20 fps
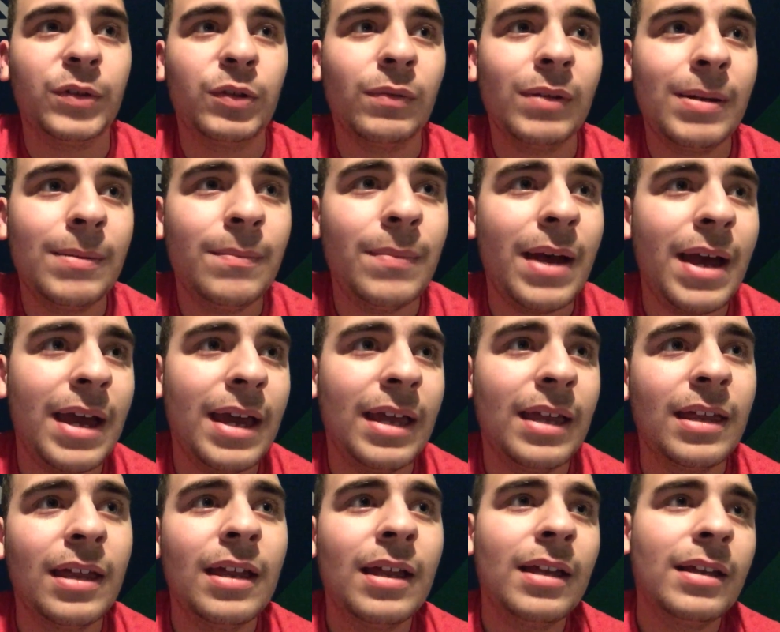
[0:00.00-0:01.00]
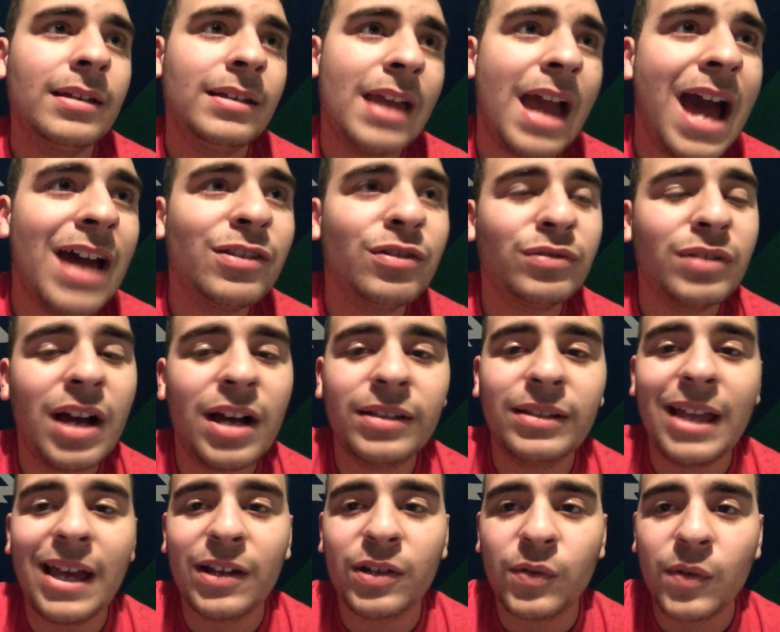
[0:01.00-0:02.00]
Green Bay, yeah, they're
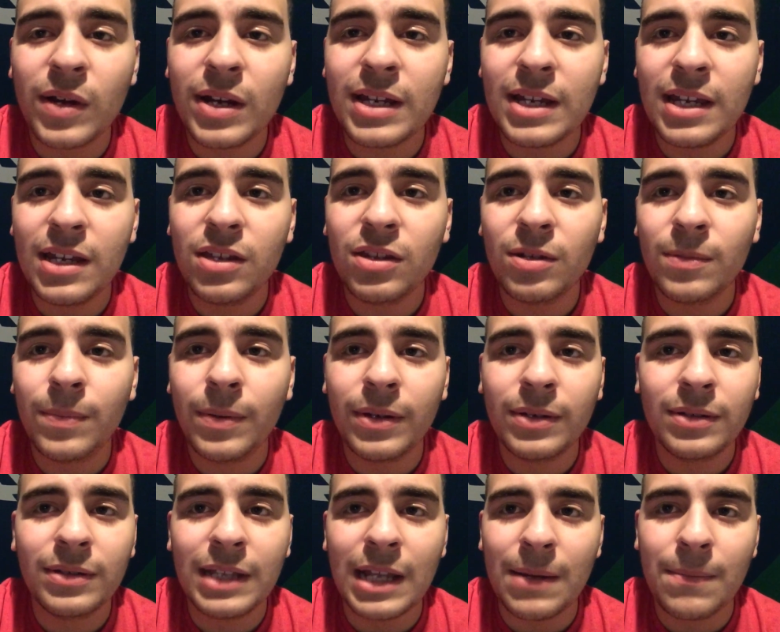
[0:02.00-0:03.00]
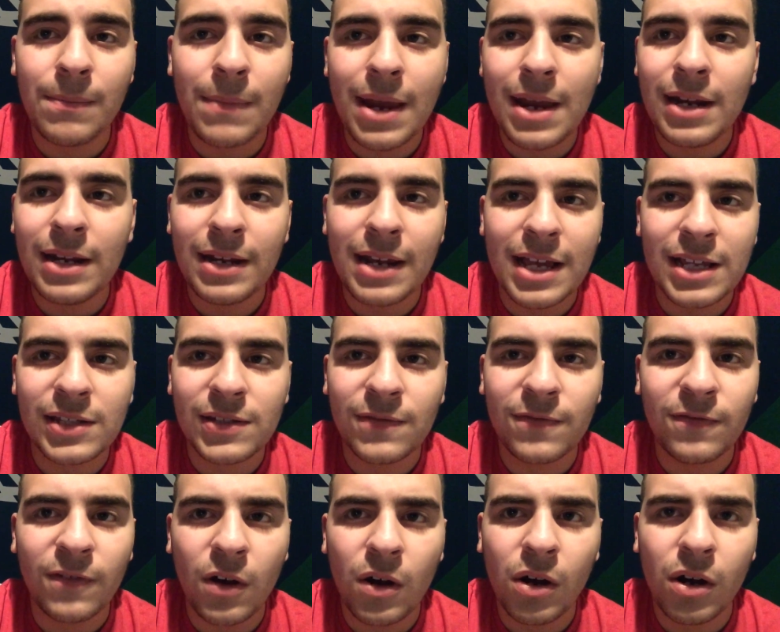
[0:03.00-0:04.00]
not that great either, but they made it as
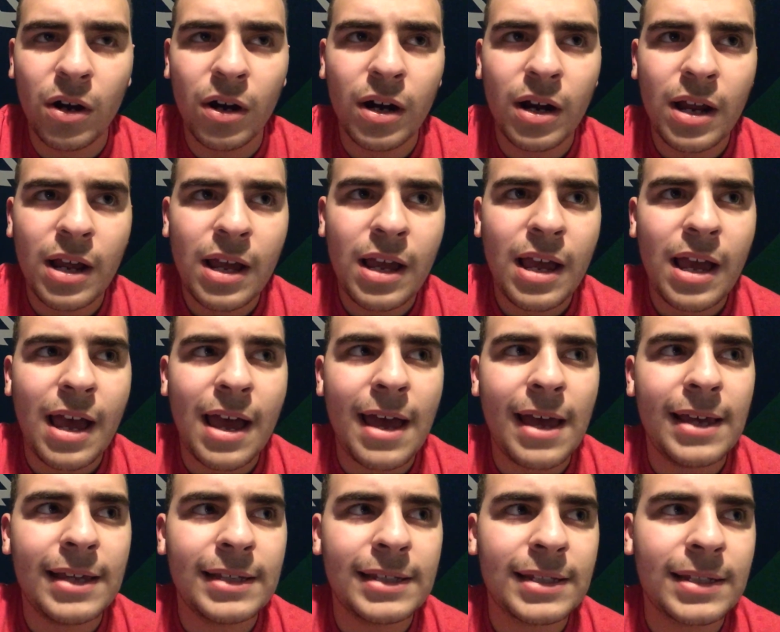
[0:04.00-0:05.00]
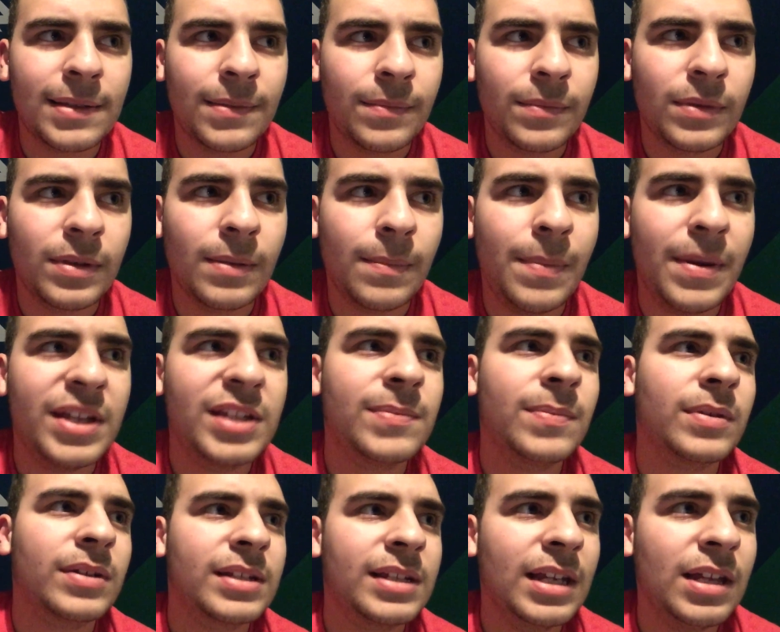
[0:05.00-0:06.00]
far as the
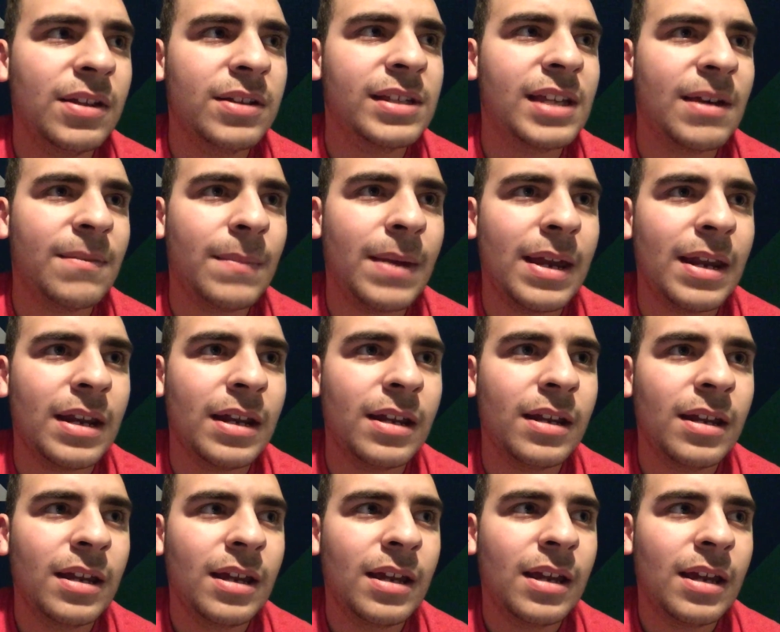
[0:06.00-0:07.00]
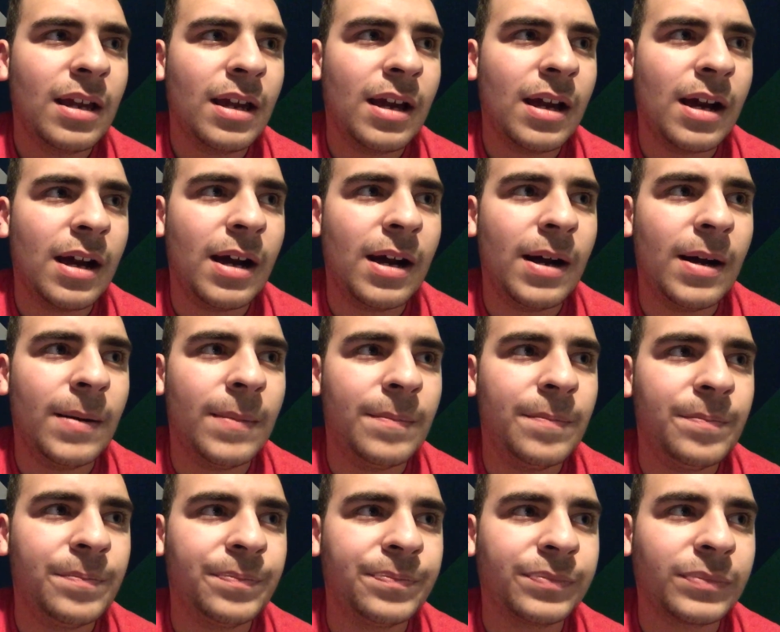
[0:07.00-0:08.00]
Pittsburgh Steelers have made it.
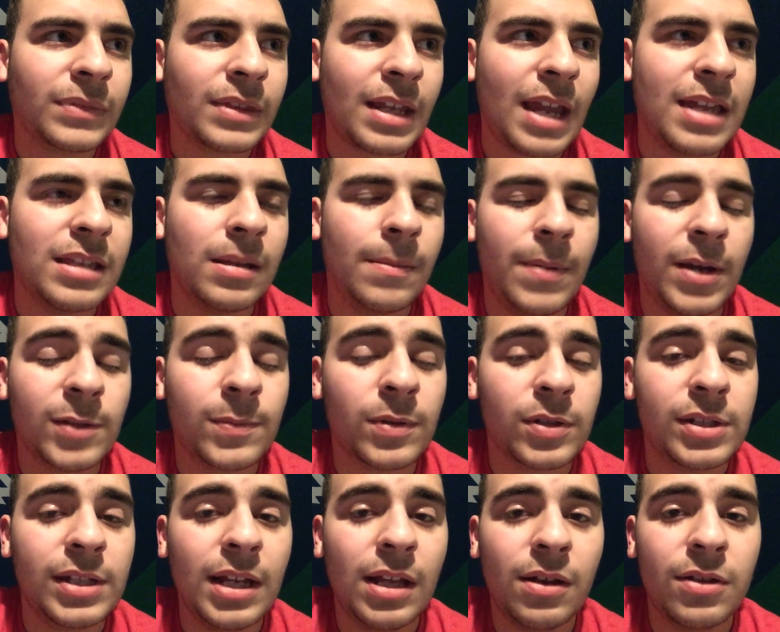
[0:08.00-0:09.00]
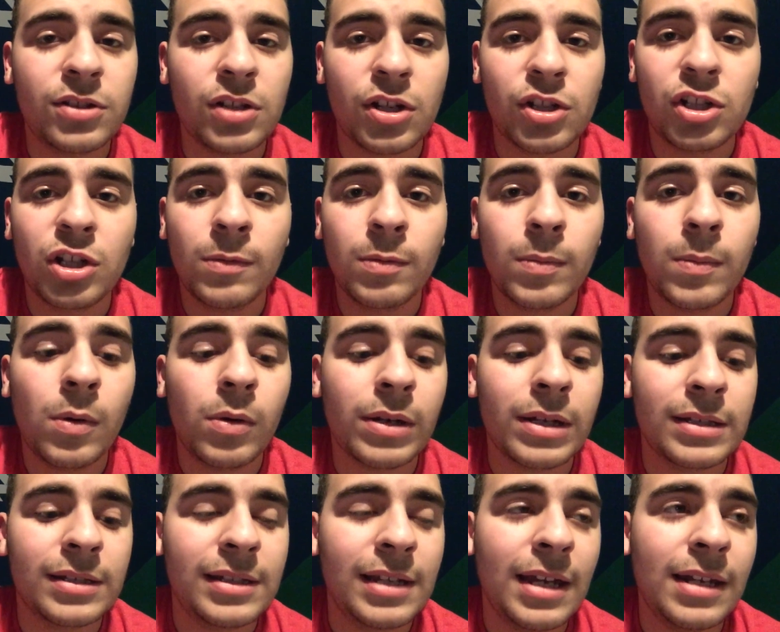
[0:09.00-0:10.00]
And the Pittsburgh Steelers are Super Bowl
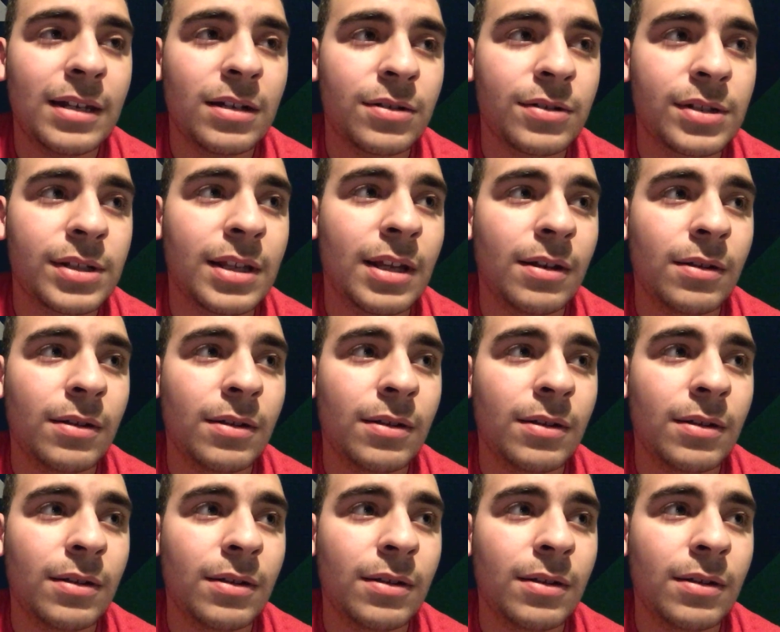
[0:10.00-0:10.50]
contenders.